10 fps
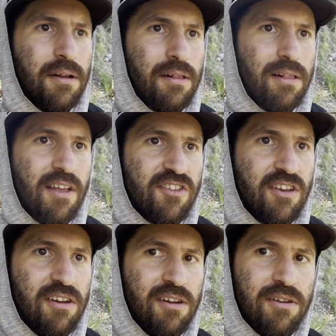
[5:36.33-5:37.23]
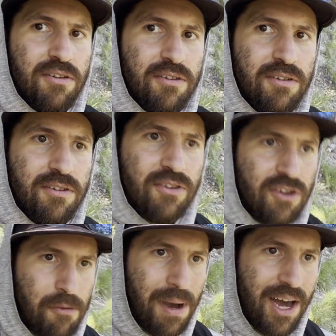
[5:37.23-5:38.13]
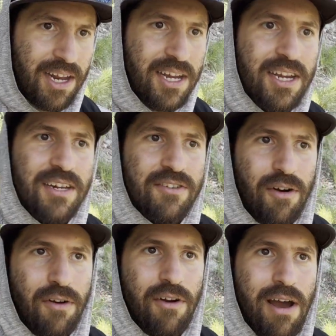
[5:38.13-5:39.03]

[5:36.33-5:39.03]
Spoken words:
listen to your body, turn around.